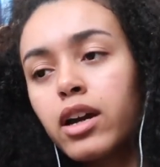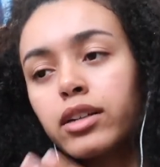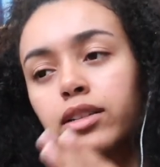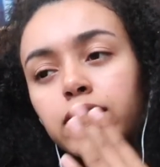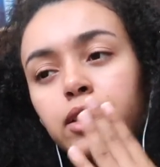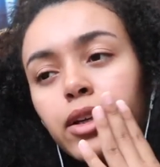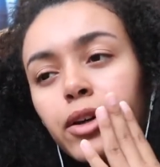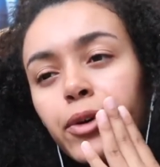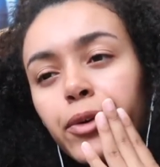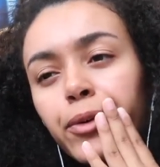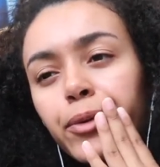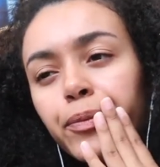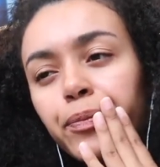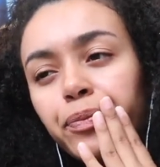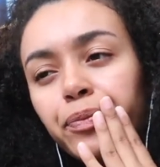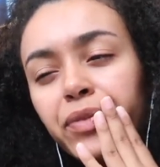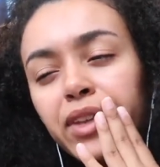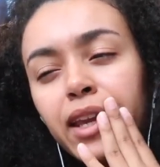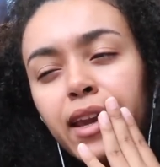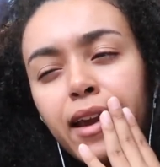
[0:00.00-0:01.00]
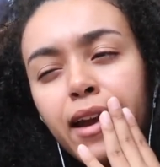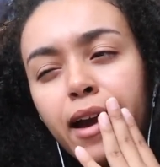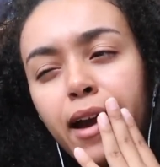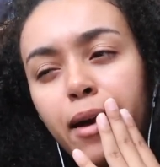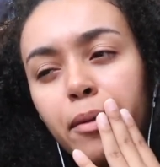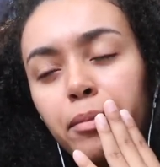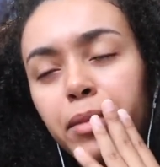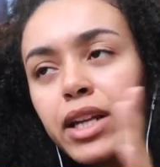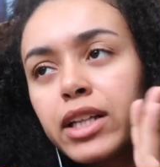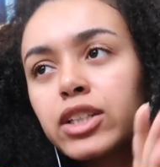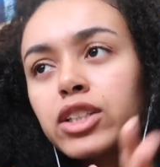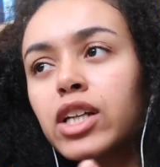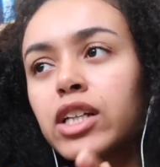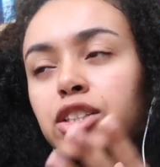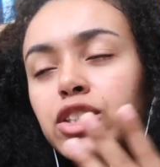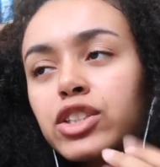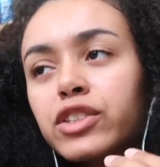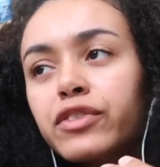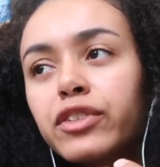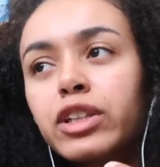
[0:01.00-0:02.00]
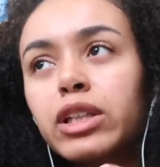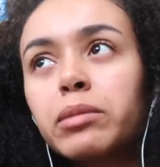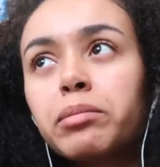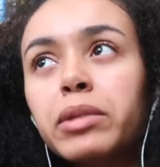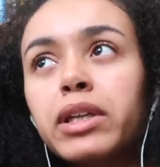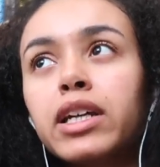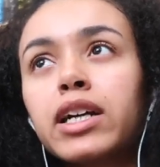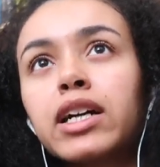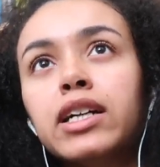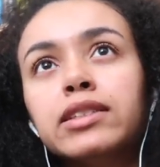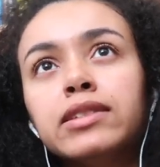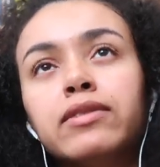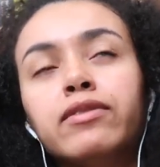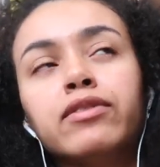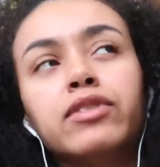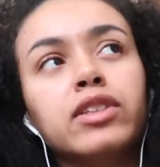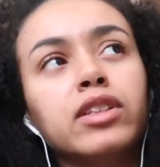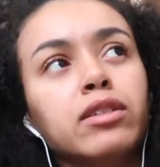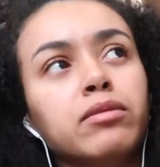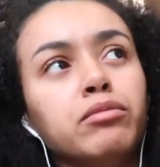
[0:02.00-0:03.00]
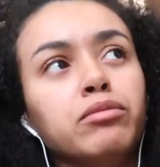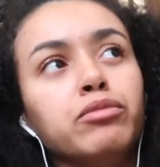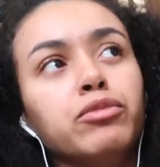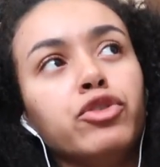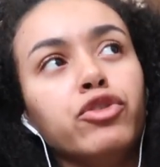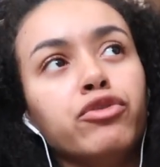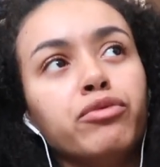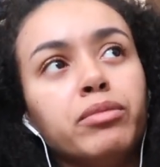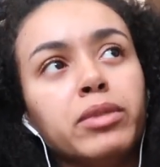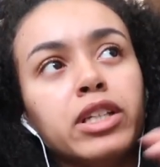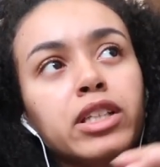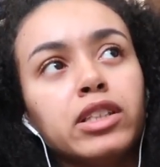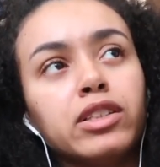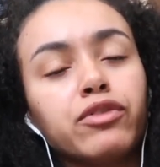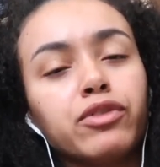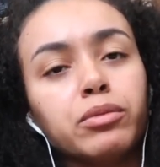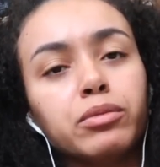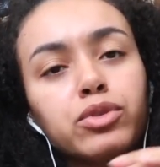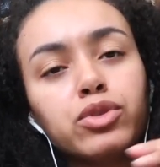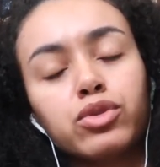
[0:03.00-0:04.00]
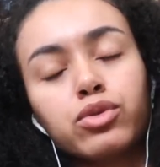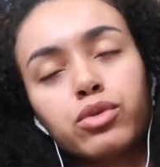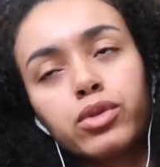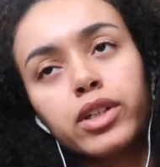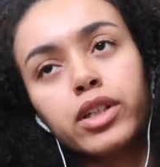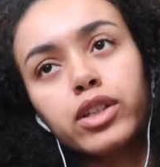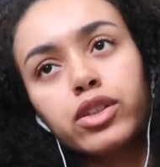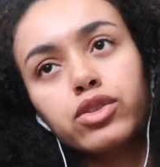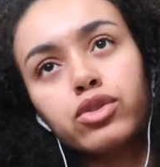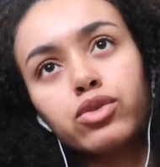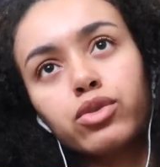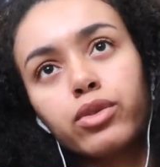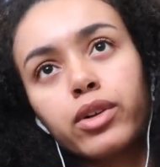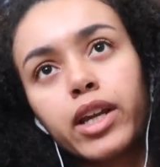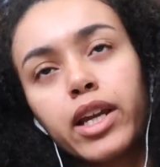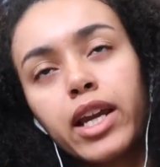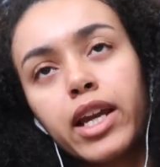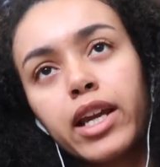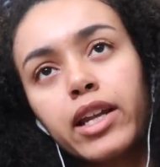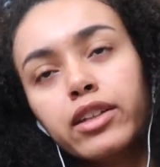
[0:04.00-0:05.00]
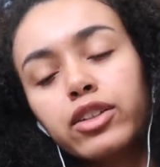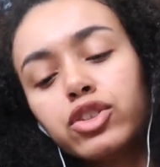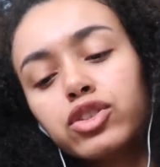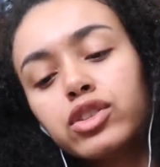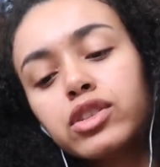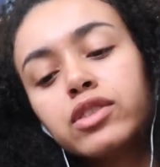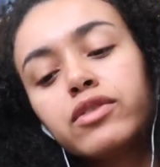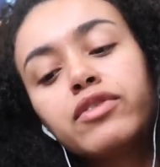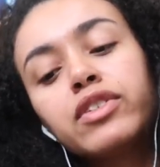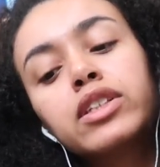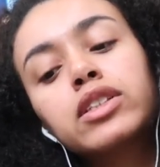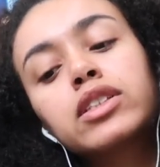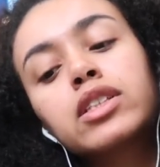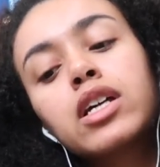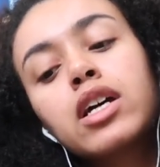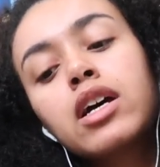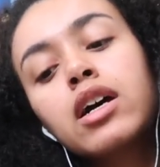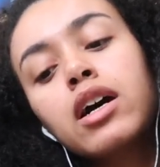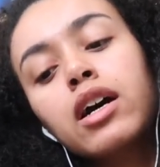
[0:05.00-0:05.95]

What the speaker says: So yeah, but I just feel like because of the movement from story to story, it just feels